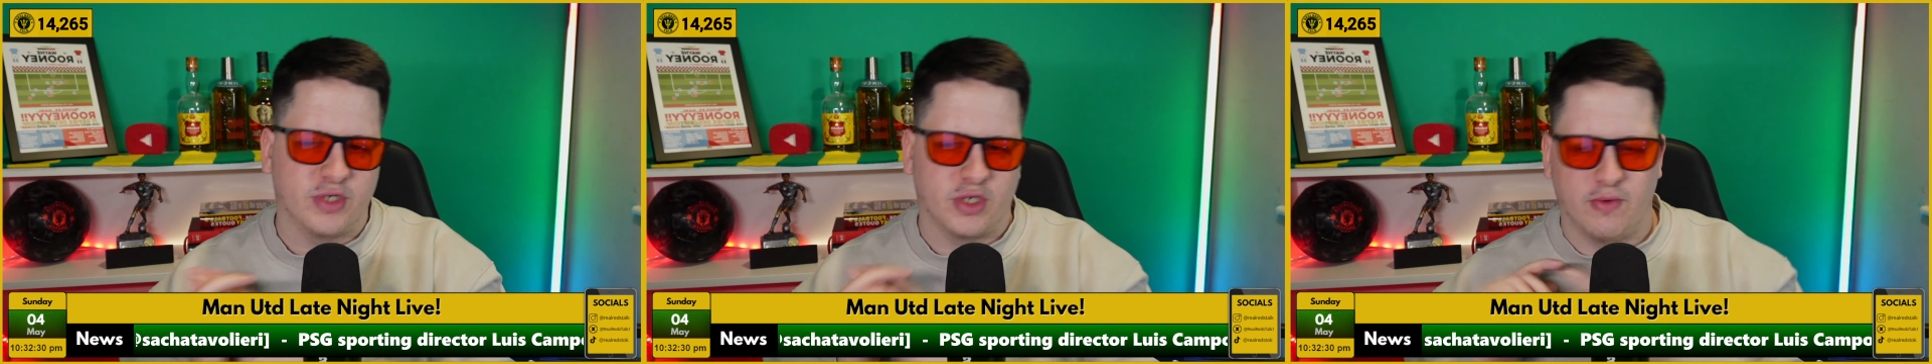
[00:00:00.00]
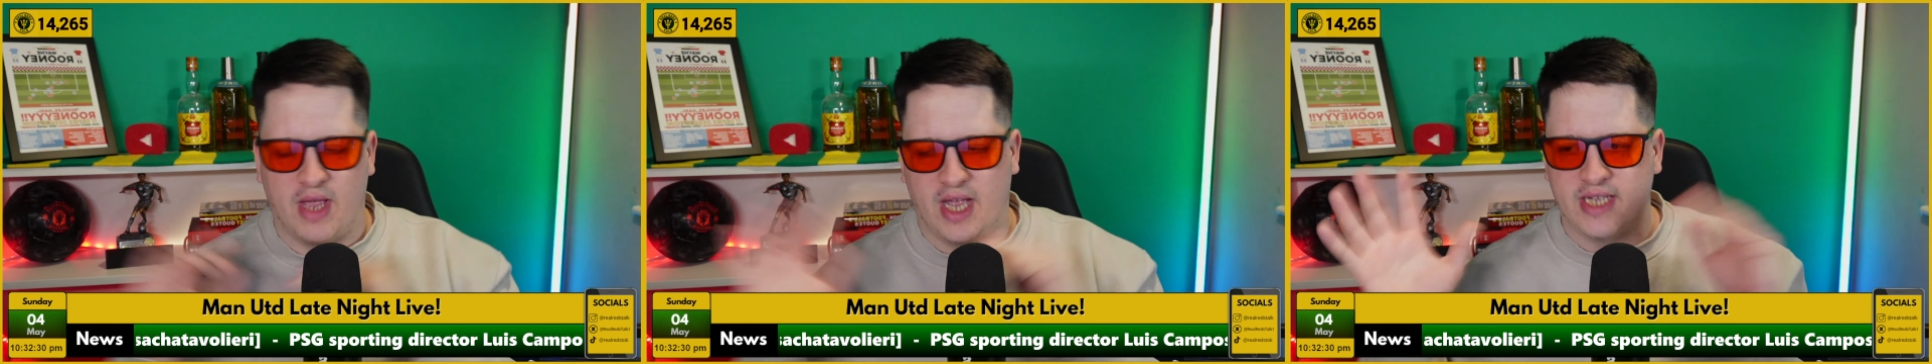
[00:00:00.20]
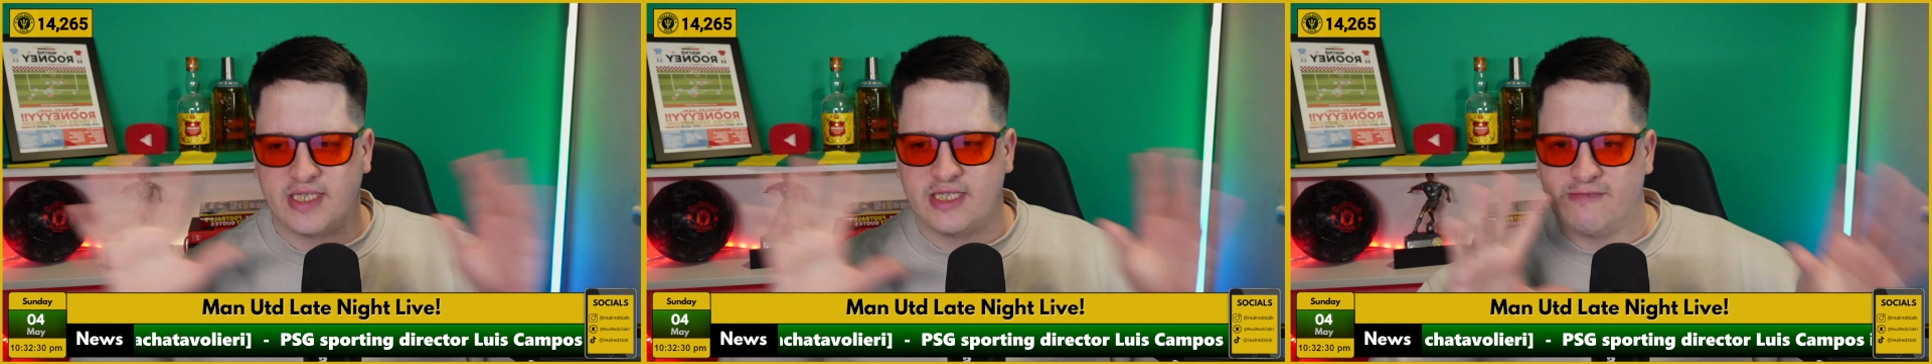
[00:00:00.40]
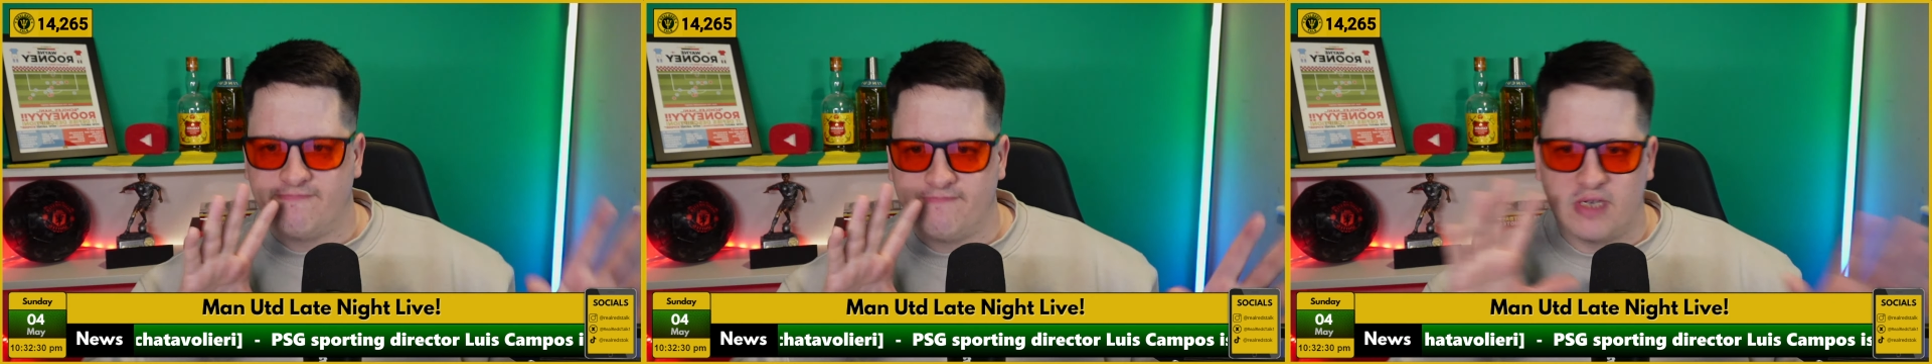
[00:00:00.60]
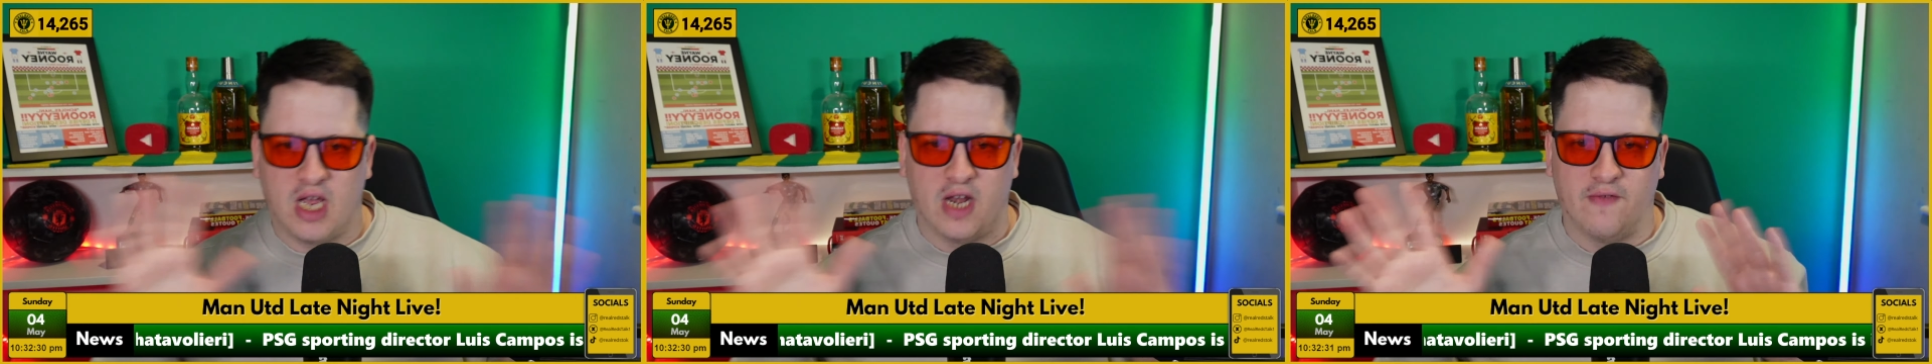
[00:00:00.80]
So that's
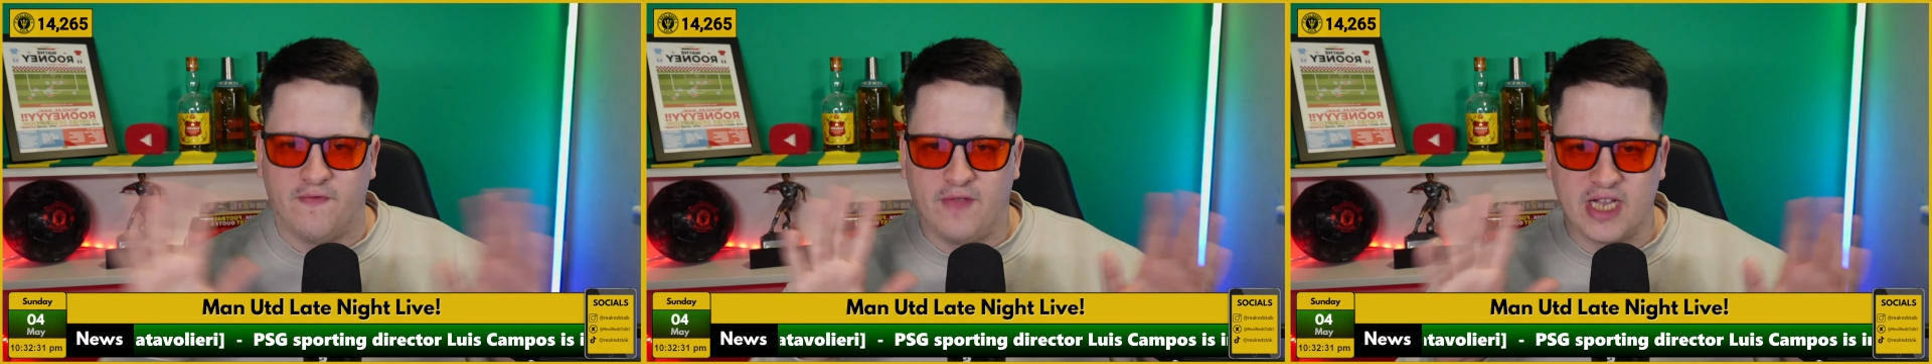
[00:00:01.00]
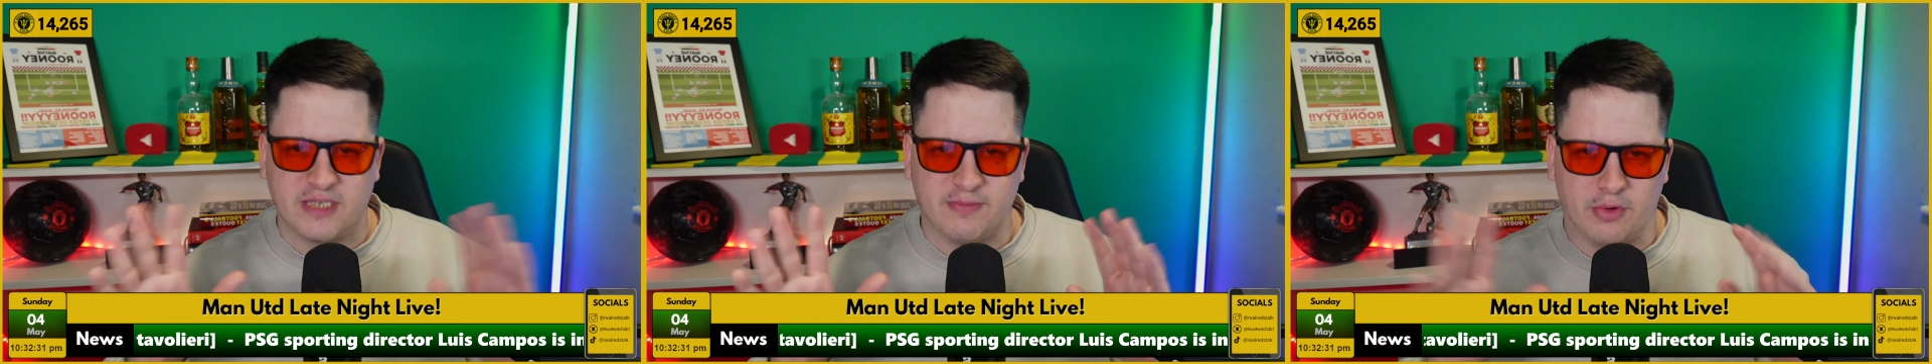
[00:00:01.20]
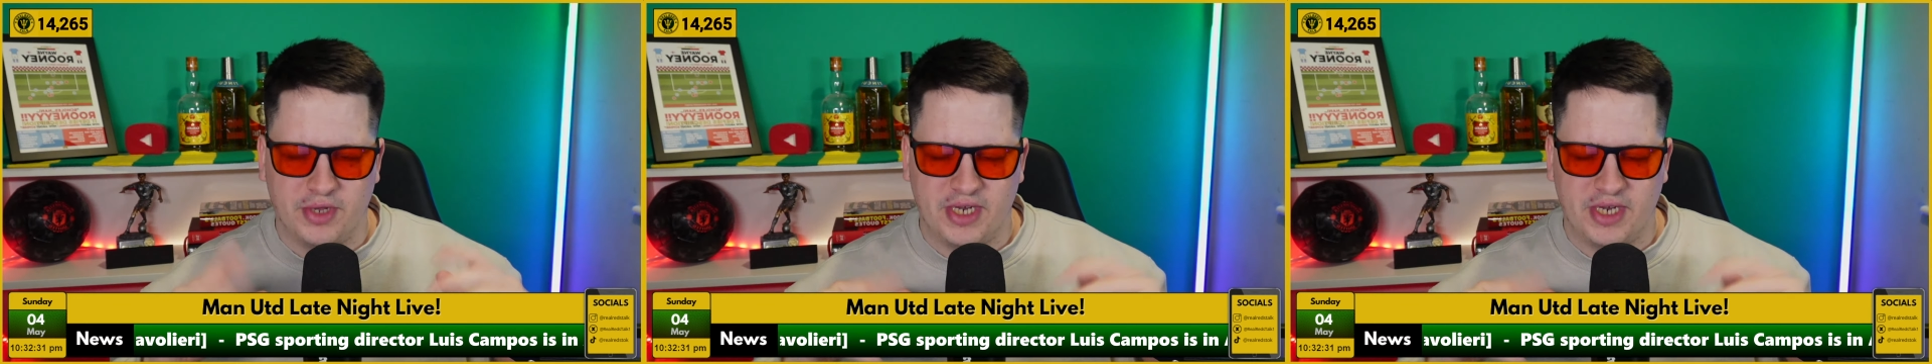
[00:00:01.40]
kind of flexible.